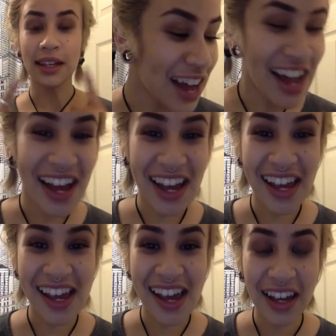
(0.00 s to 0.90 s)

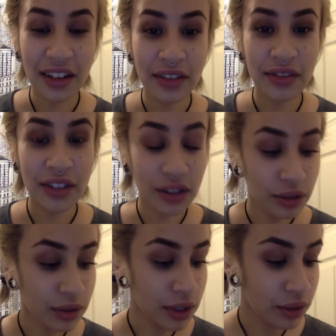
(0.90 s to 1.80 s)
I have
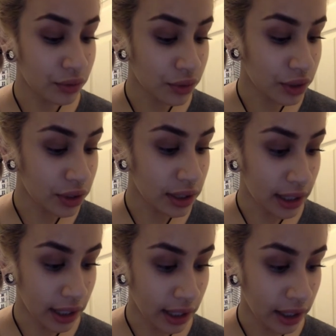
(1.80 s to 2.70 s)
chosen for
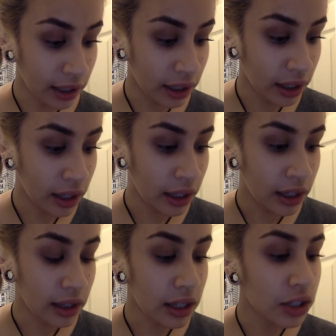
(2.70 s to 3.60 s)
today
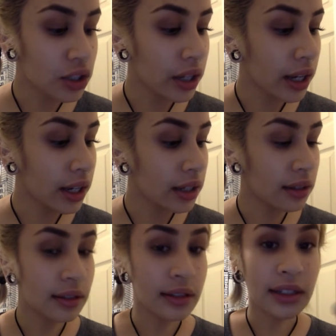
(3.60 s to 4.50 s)
the shade
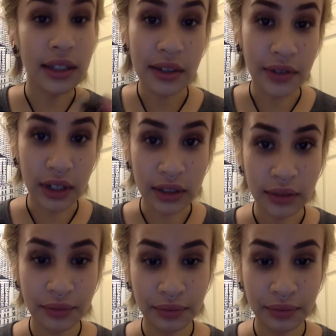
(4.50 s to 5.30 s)
Diva